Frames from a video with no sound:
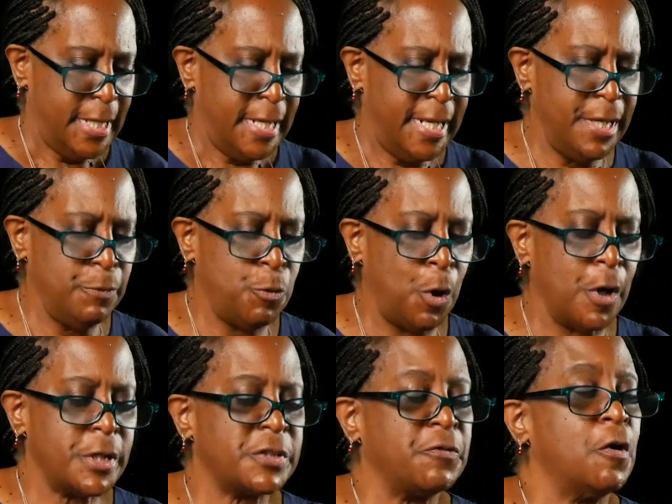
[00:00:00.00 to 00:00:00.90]
He
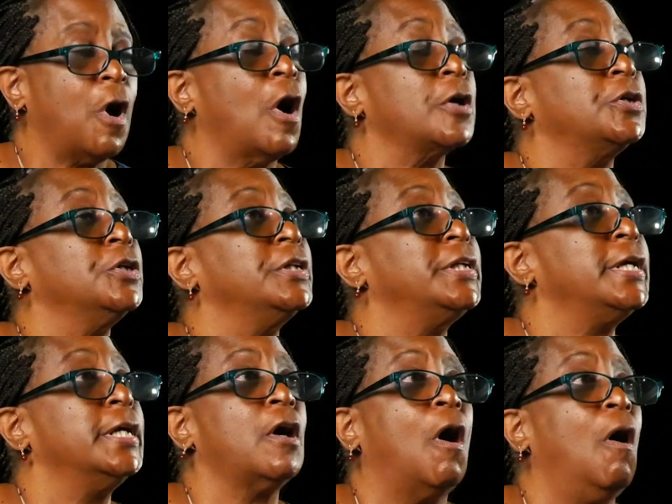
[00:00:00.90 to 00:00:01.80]
works for our
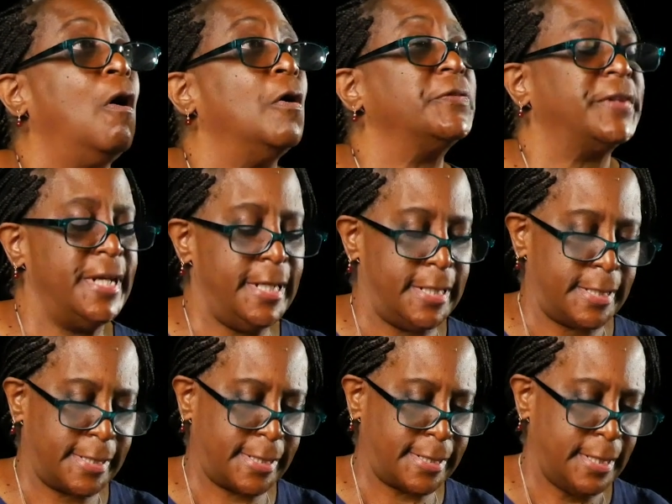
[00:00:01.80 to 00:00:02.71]
good in all
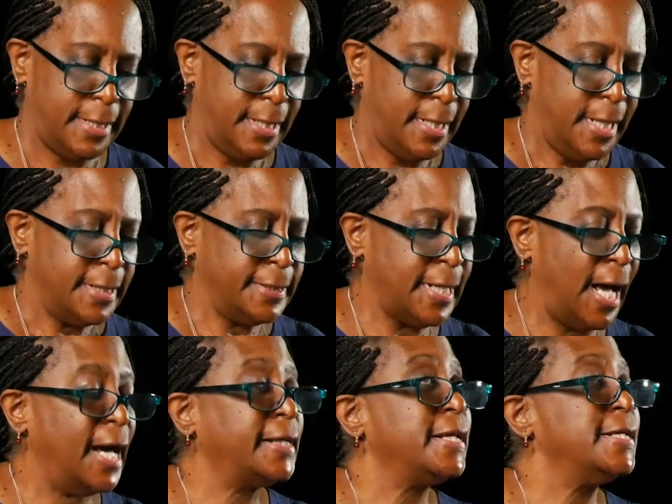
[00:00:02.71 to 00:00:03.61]
things.
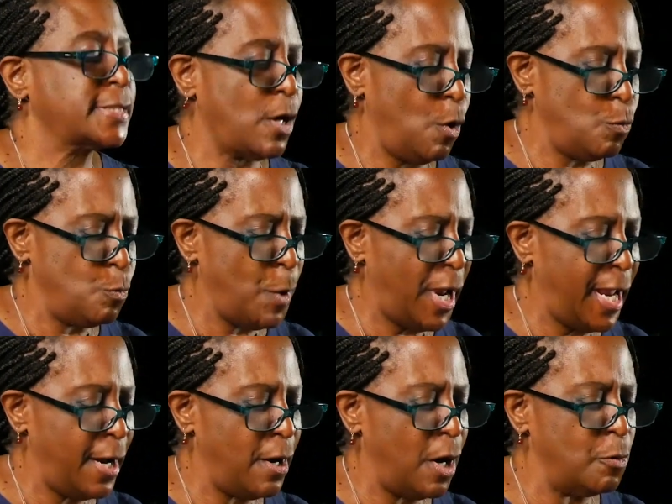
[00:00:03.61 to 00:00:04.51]
God is
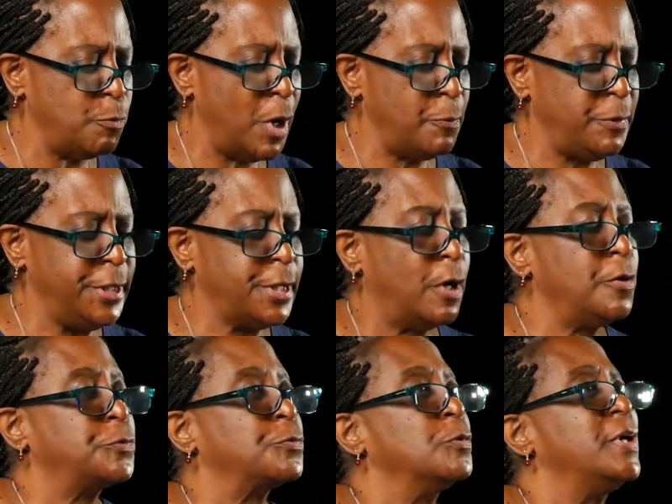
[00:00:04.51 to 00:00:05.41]
aware of what we
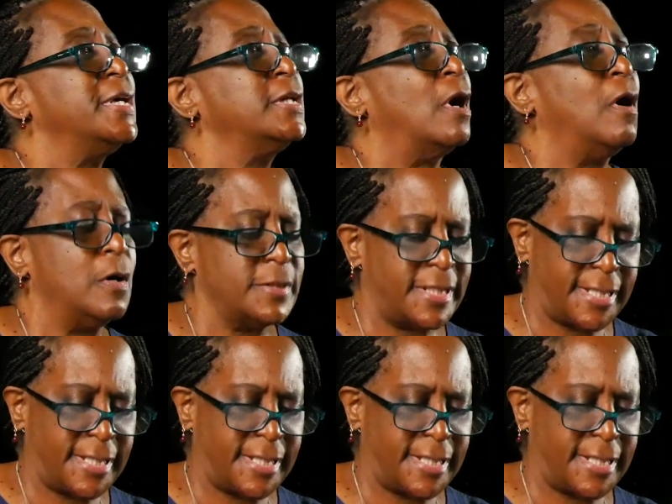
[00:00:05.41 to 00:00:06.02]
go through in all